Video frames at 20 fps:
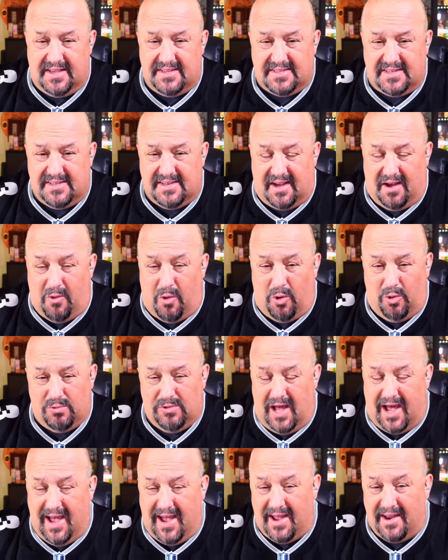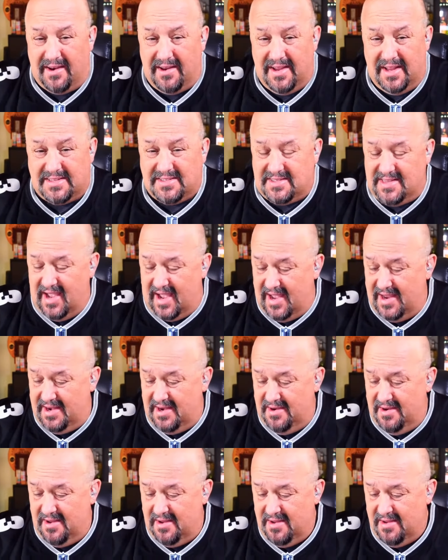isn't a whole lot. It's not,
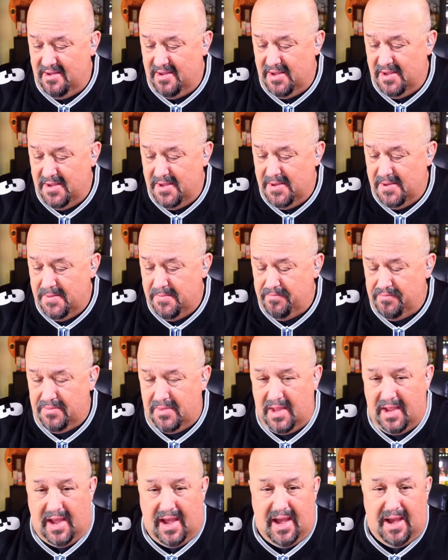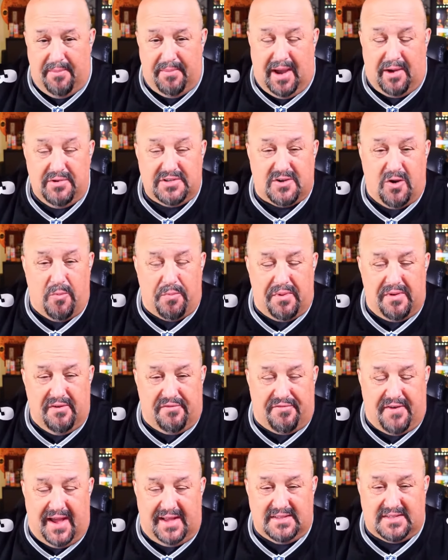I was hoping to
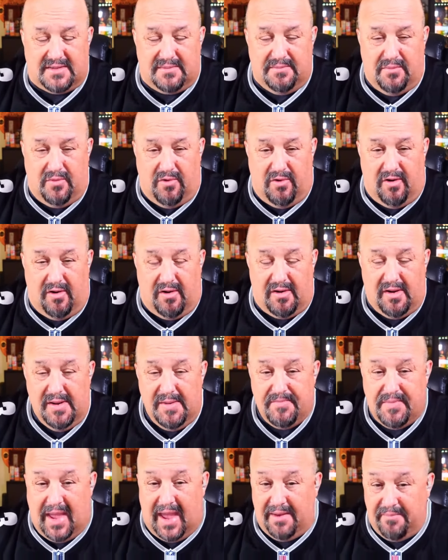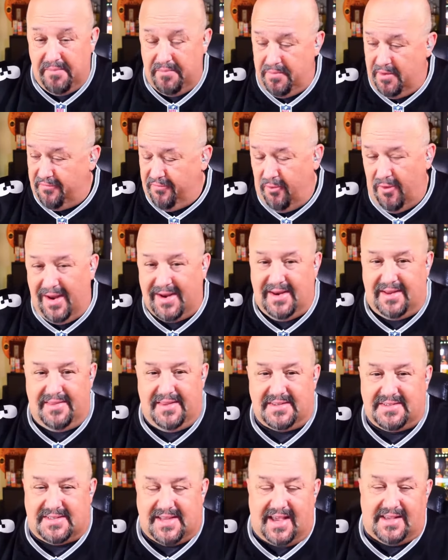find some more. And before I did
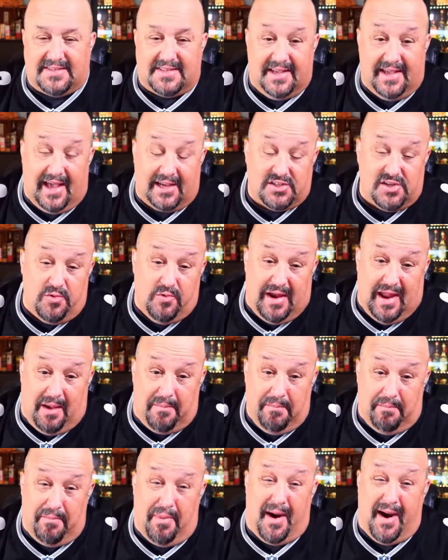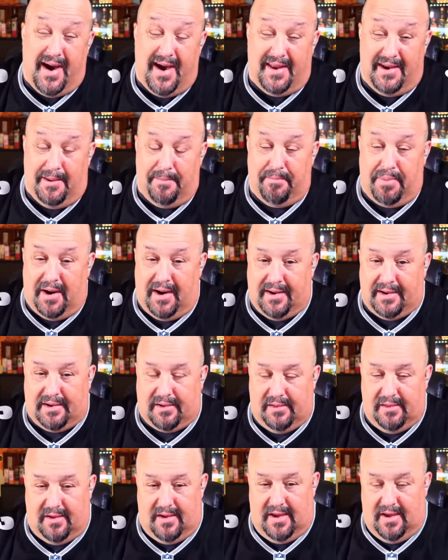this tasting, I actually went out and bought a
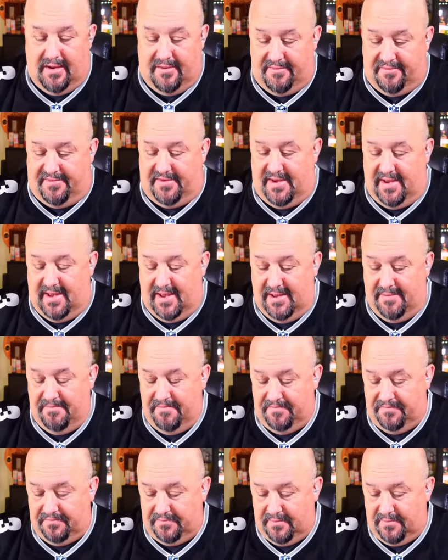bottle of